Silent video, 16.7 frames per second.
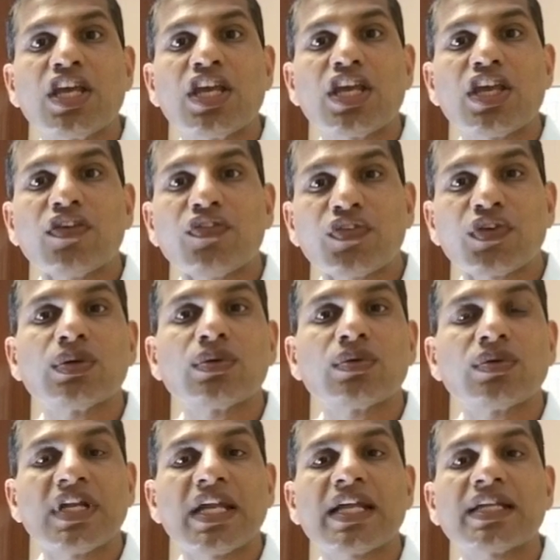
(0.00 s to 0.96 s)
If you
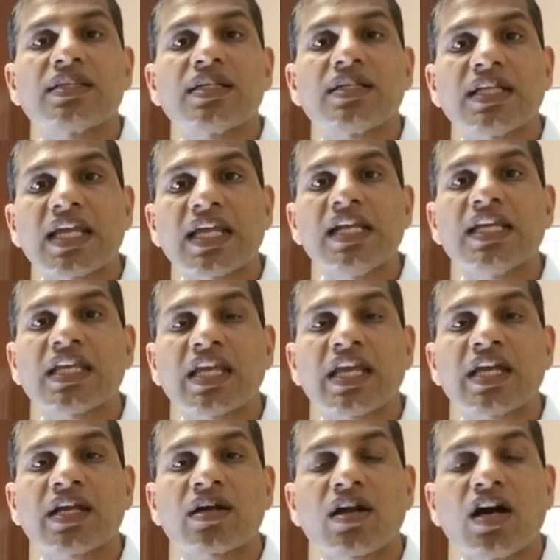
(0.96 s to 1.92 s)
let the daily
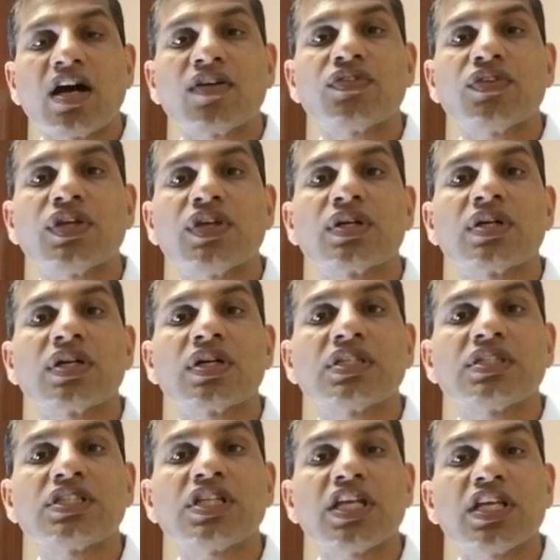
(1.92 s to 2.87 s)
care of your
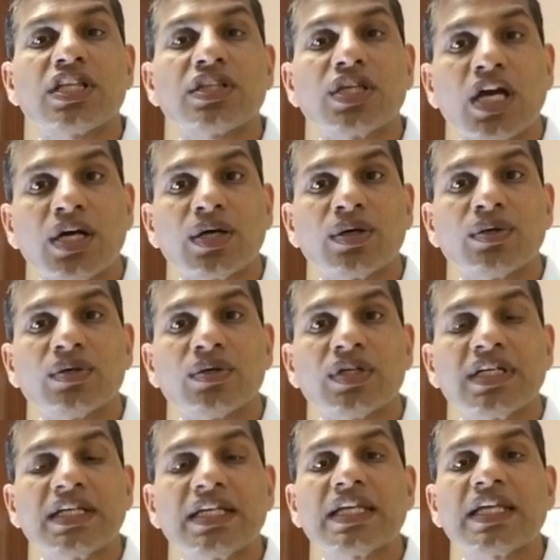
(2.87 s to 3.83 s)
teeth go,
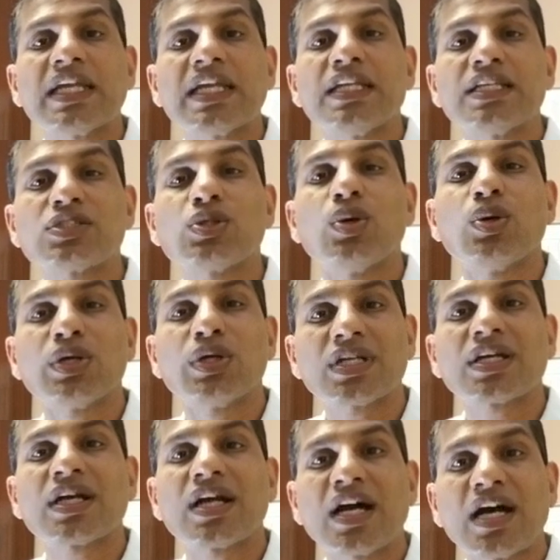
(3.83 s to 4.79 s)
it is going
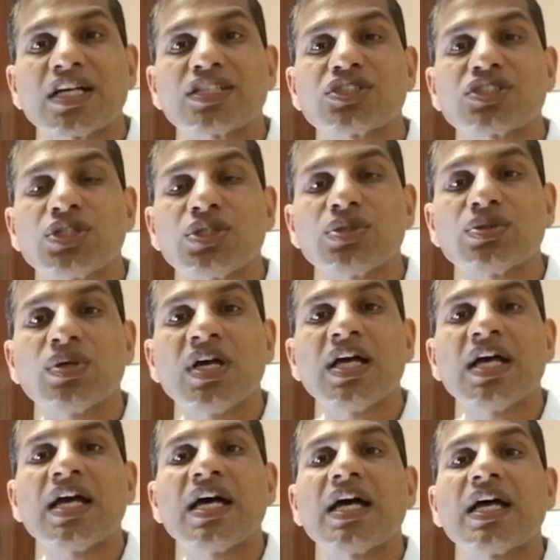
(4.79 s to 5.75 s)
to cost you
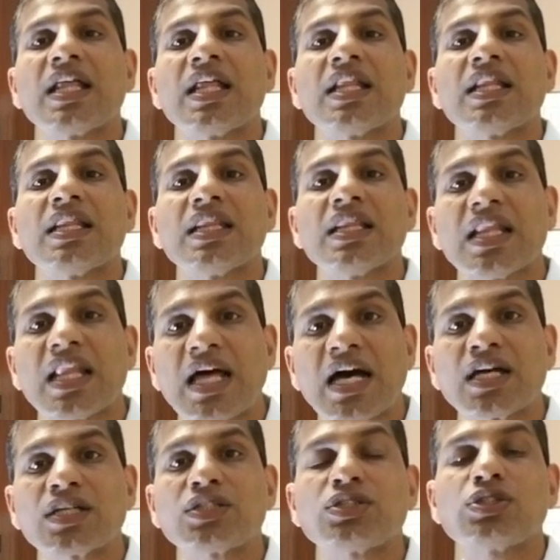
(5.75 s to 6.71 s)
a
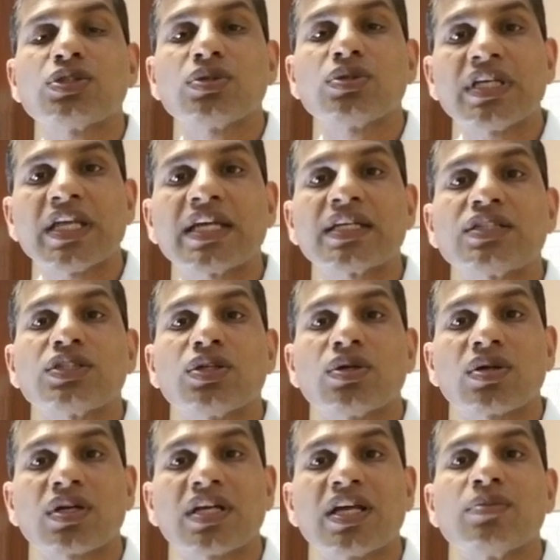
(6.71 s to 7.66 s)
lot to get
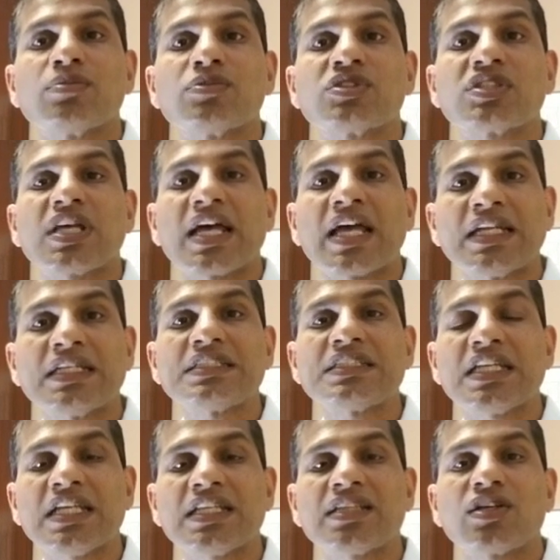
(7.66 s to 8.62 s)
your gums and
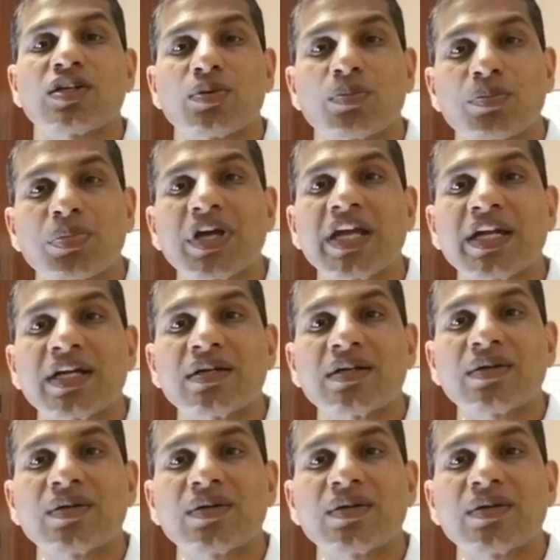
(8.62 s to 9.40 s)
teeth repaired.